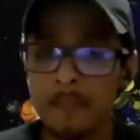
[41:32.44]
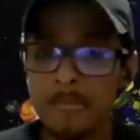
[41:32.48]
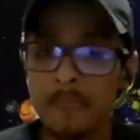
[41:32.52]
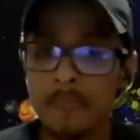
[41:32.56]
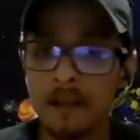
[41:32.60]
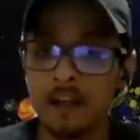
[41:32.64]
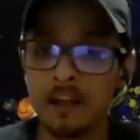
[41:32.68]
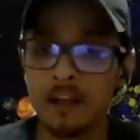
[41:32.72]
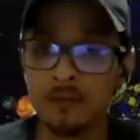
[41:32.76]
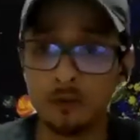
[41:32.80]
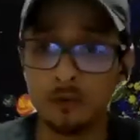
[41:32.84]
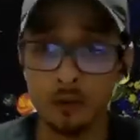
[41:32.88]

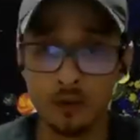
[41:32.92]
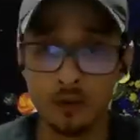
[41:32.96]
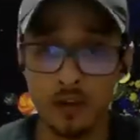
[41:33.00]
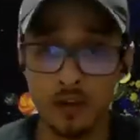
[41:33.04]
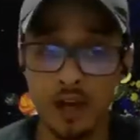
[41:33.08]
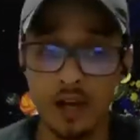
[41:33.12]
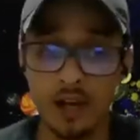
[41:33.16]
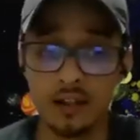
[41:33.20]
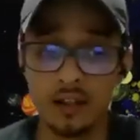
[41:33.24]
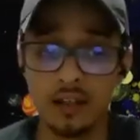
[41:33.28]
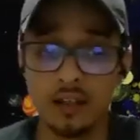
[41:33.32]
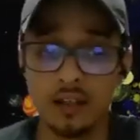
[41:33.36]
If you're
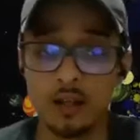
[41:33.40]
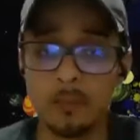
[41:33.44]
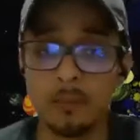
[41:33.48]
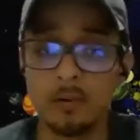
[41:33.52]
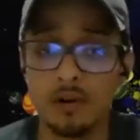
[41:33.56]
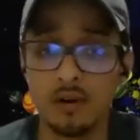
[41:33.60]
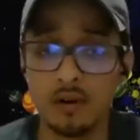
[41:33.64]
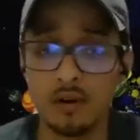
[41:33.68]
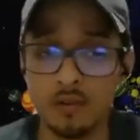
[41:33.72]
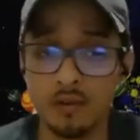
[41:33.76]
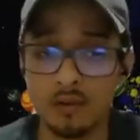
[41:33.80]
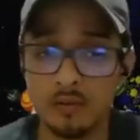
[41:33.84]
not like a
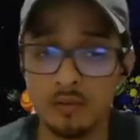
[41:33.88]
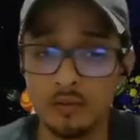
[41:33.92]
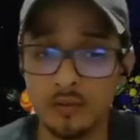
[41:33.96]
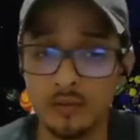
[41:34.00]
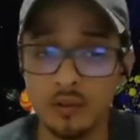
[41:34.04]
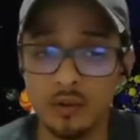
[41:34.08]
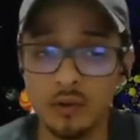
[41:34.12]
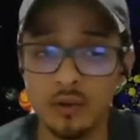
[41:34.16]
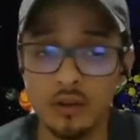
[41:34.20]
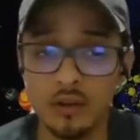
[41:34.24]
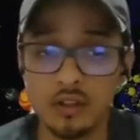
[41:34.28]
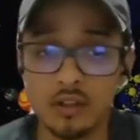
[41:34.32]
part of,
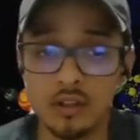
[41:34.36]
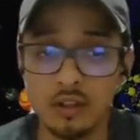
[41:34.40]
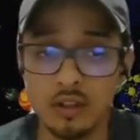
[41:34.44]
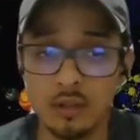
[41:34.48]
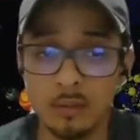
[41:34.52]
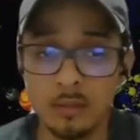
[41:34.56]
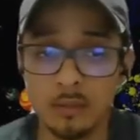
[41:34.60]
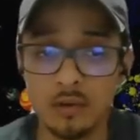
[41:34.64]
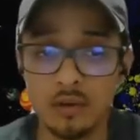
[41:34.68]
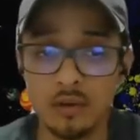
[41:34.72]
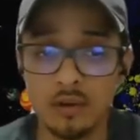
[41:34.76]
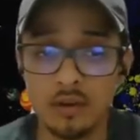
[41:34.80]
a
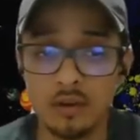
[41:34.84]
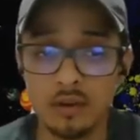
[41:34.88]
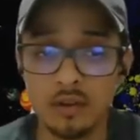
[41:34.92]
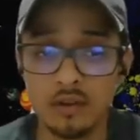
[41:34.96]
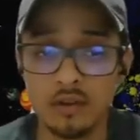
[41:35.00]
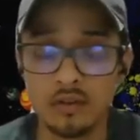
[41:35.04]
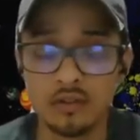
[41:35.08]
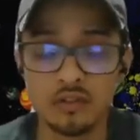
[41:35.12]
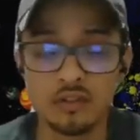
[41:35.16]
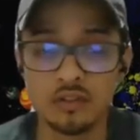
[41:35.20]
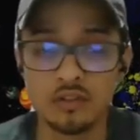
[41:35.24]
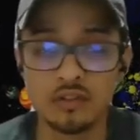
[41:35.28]
club or you
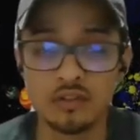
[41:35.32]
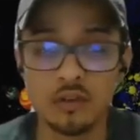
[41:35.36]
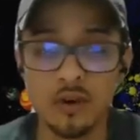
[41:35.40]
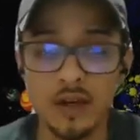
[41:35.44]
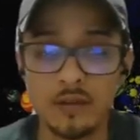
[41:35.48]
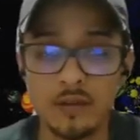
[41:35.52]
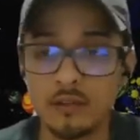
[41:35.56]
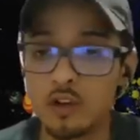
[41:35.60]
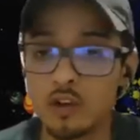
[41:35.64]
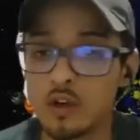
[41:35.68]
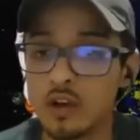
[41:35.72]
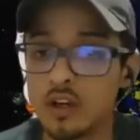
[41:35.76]
just don't have
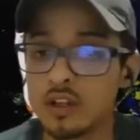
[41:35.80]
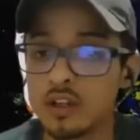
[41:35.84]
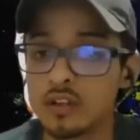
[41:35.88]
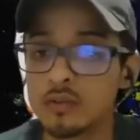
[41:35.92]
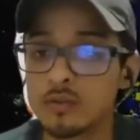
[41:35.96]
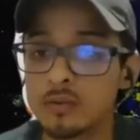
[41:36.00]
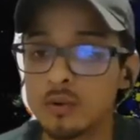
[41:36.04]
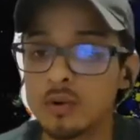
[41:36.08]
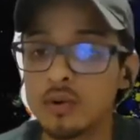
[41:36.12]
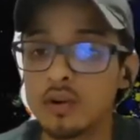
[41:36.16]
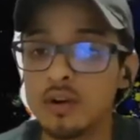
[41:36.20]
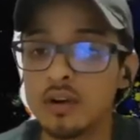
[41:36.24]
the credits
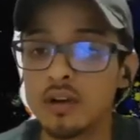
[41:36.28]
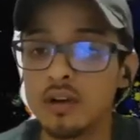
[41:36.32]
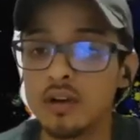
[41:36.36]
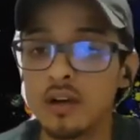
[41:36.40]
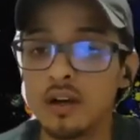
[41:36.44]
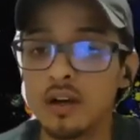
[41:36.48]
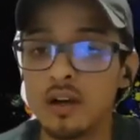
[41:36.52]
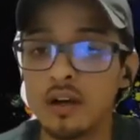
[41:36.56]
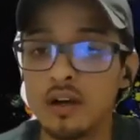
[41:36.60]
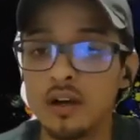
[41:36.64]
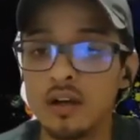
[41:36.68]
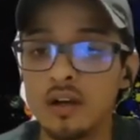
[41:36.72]
for it.
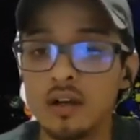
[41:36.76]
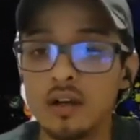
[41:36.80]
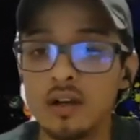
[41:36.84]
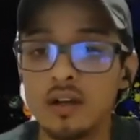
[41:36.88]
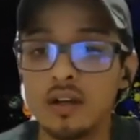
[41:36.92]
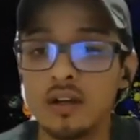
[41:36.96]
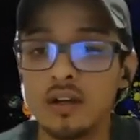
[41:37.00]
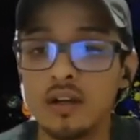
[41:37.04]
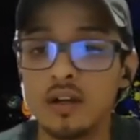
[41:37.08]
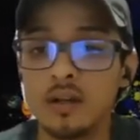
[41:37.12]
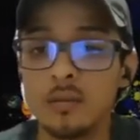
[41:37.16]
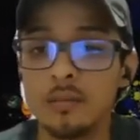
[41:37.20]

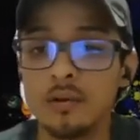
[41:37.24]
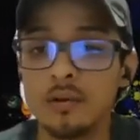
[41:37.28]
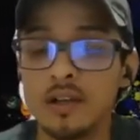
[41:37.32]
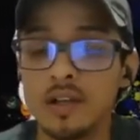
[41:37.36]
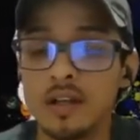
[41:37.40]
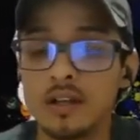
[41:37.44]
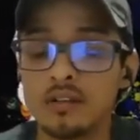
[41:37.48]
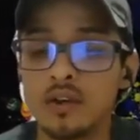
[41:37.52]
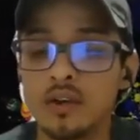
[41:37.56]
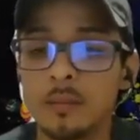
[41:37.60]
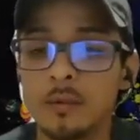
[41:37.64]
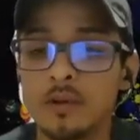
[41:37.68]
But yeah,
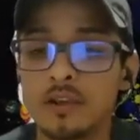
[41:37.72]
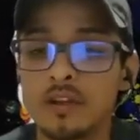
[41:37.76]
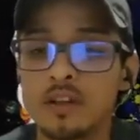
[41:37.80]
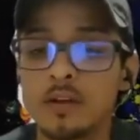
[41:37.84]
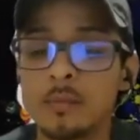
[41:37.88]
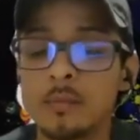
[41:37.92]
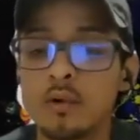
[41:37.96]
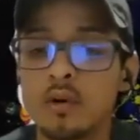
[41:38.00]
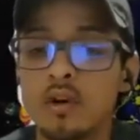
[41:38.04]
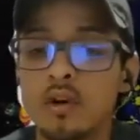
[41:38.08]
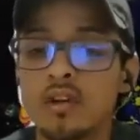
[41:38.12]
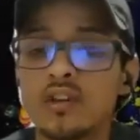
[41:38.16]
so I'm going to look
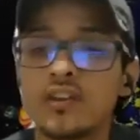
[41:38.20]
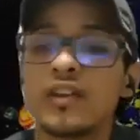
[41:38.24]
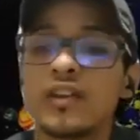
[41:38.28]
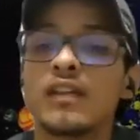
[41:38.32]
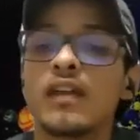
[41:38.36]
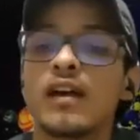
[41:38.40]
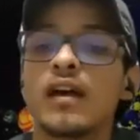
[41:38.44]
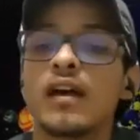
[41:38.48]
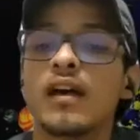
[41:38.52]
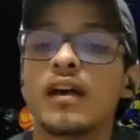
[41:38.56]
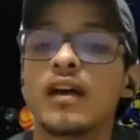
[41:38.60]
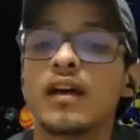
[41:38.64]
more into
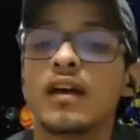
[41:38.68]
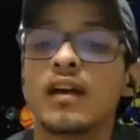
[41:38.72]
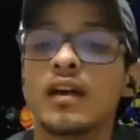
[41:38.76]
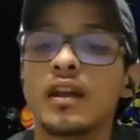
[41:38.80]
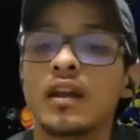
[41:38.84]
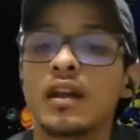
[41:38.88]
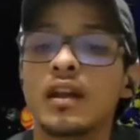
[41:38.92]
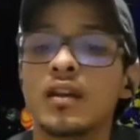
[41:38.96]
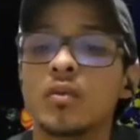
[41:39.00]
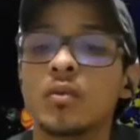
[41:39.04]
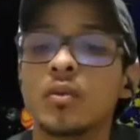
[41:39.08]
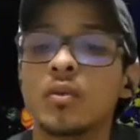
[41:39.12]
that
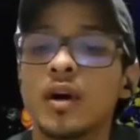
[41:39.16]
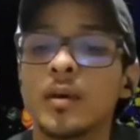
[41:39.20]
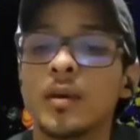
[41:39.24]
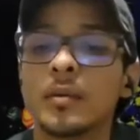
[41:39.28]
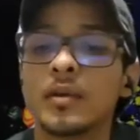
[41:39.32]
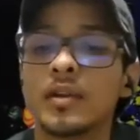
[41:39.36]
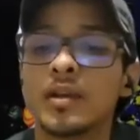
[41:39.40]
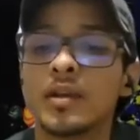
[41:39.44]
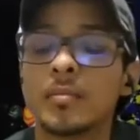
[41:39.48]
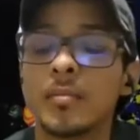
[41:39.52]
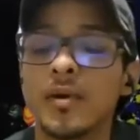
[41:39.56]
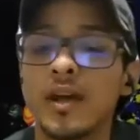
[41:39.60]
and I'm
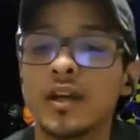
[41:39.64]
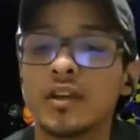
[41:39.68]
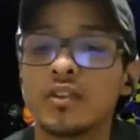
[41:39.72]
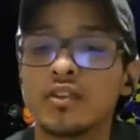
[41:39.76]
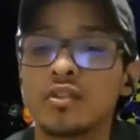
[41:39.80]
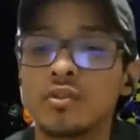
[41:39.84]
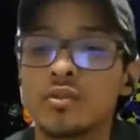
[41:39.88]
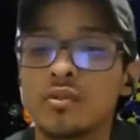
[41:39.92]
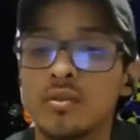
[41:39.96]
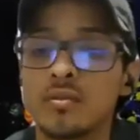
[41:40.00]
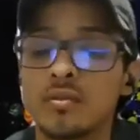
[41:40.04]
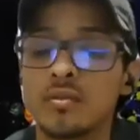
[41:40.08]
going to get back
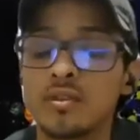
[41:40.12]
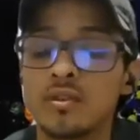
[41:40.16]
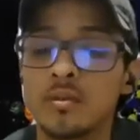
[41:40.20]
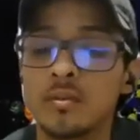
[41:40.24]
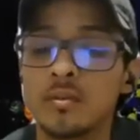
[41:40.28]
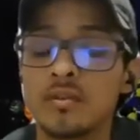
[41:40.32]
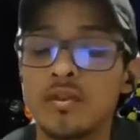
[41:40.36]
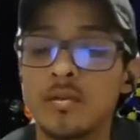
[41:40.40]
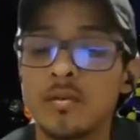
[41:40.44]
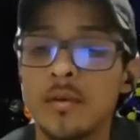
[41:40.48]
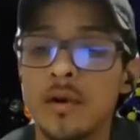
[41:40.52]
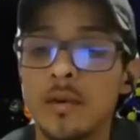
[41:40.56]
to you,
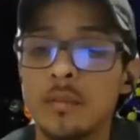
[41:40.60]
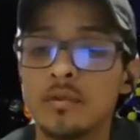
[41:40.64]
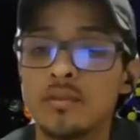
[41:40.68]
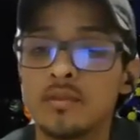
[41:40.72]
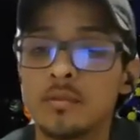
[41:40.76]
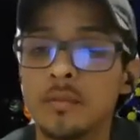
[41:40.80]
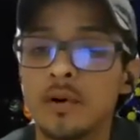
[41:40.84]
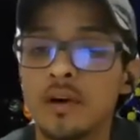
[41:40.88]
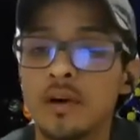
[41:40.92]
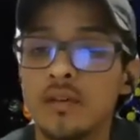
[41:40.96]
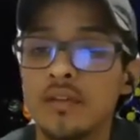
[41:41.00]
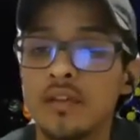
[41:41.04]
the members
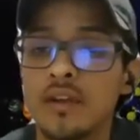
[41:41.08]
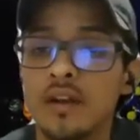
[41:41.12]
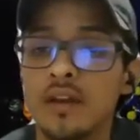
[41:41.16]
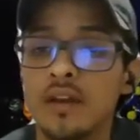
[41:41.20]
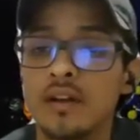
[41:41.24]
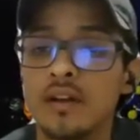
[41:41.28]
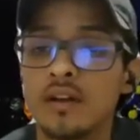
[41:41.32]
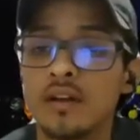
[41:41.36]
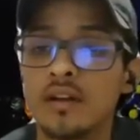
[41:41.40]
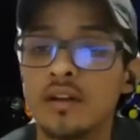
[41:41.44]
about that